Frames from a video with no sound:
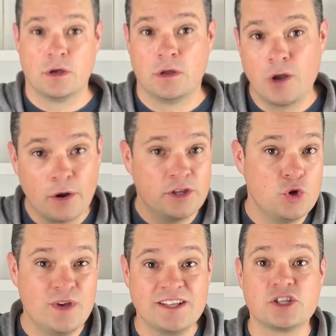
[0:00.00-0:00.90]
Not only do
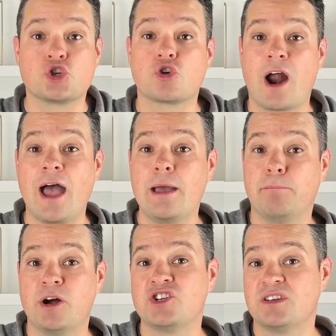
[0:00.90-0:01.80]
we get to try a
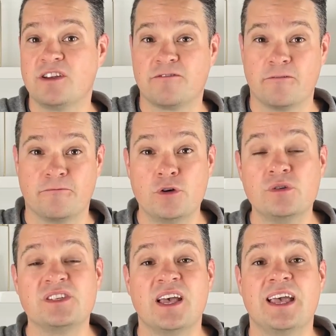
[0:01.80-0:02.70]
bunch of different
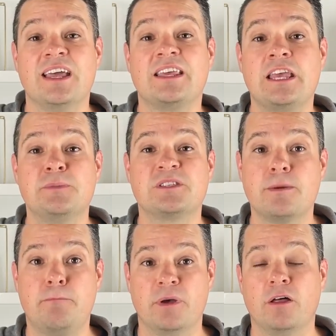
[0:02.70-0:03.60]
foods, it keeps the
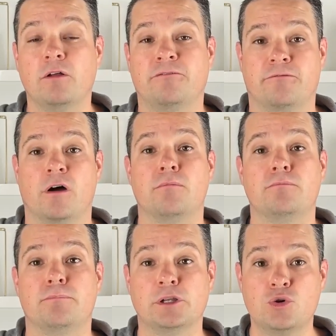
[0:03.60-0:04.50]
bill from
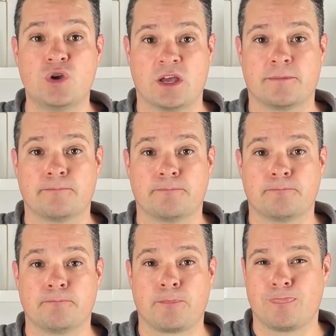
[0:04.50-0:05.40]
ballooning.
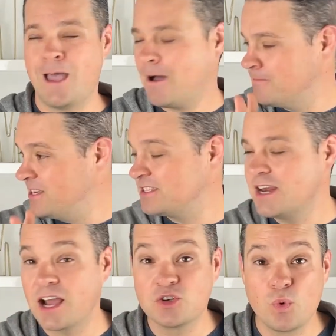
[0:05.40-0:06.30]
Now, this
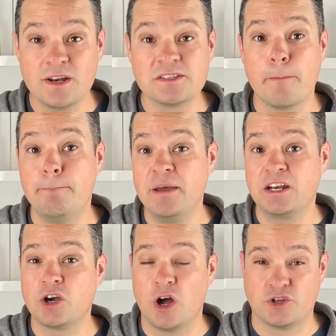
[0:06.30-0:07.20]
next one is a bit
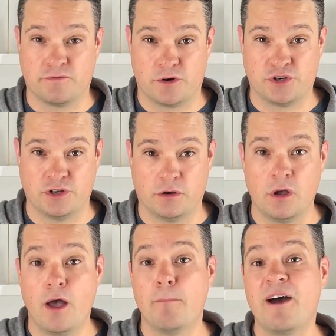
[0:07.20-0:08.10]
controversial,
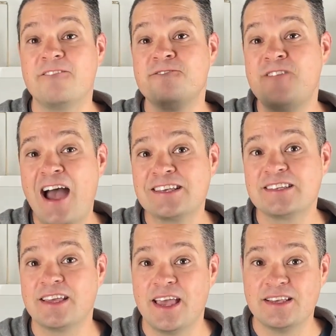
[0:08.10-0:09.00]
but
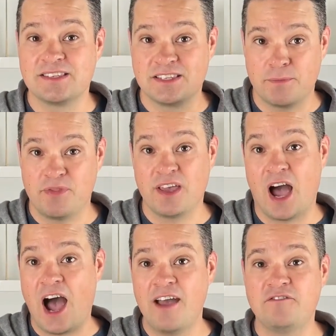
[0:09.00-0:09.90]
fasting is something
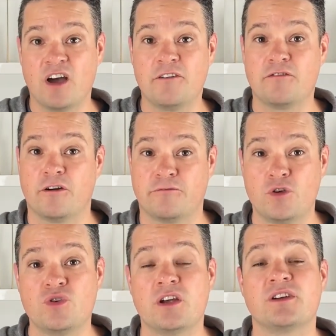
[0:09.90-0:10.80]
I've done for a few
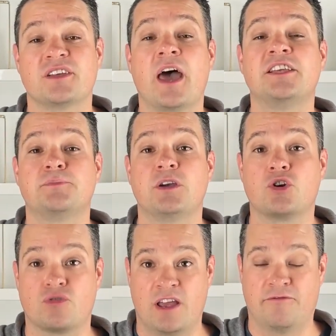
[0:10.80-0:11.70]
years and it's been
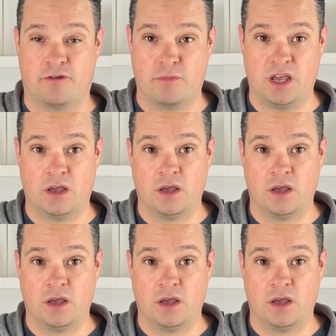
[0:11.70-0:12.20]
great for me.